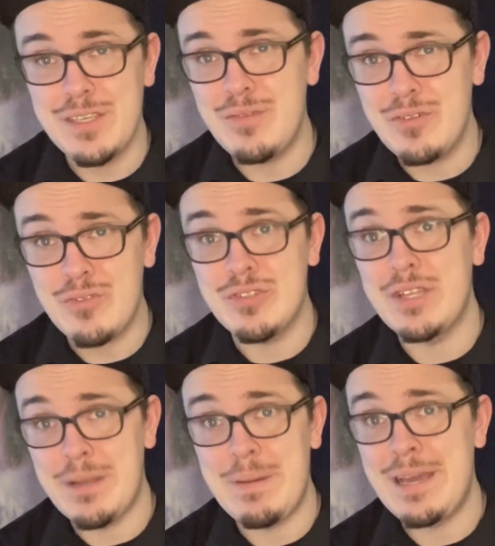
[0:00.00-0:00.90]
even though there's a
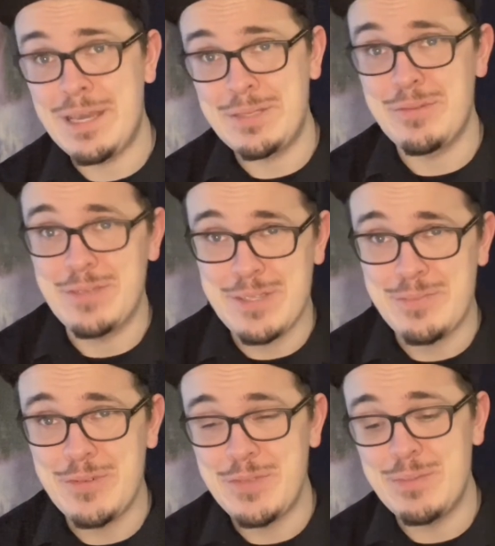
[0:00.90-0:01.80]
lot of bad
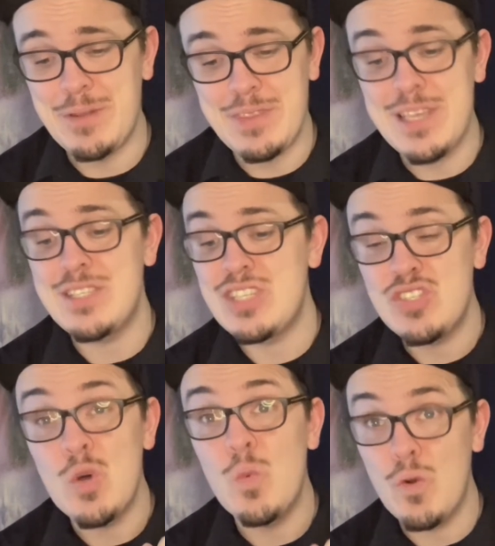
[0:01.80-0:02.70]
Exorcist movies, but this
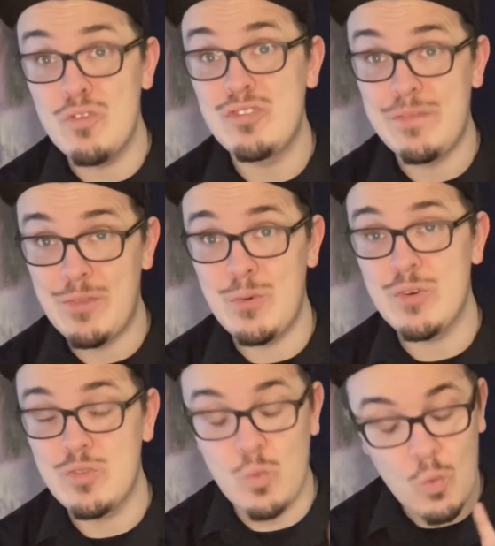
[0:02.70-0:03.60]
is the worst of the worst.